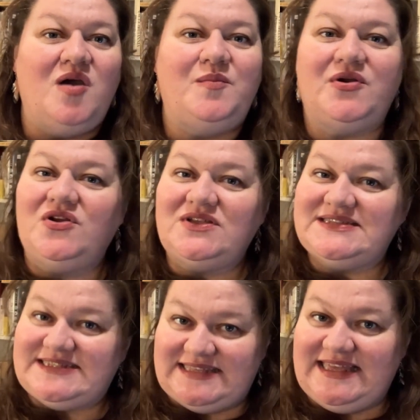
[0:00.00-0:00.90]
Pearl
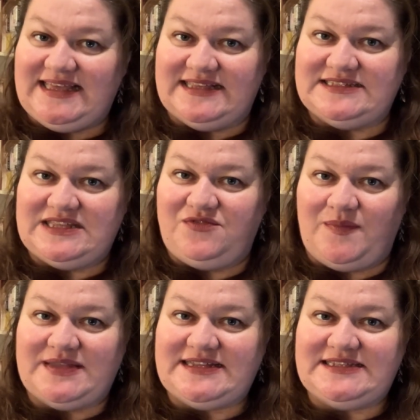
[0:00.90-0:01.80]
sees
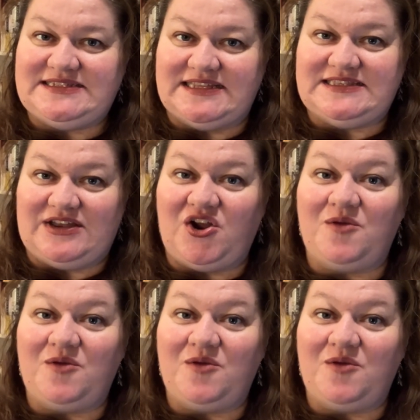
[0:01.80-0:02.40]
from the distance that her